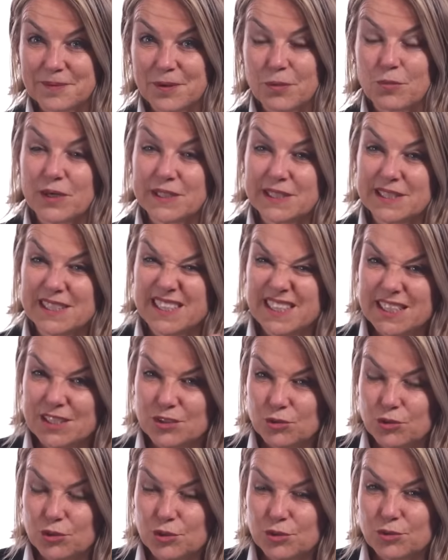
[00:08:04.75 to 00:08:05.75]
What it did
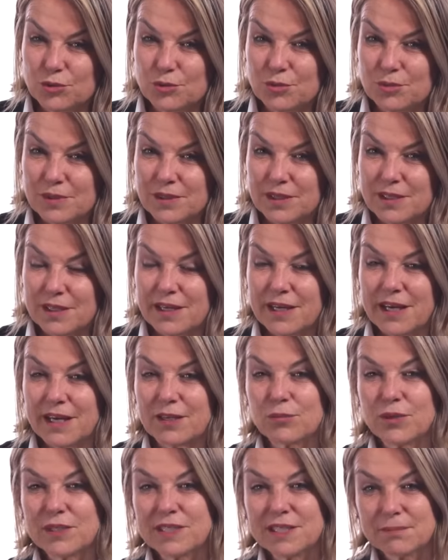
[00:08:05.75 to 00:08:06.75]
to you
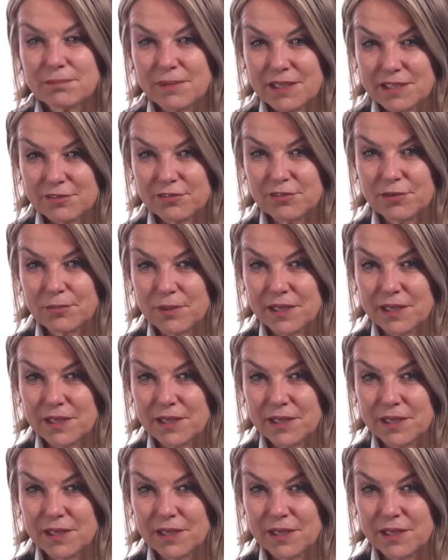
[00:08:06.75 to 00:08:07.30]
and what it meant for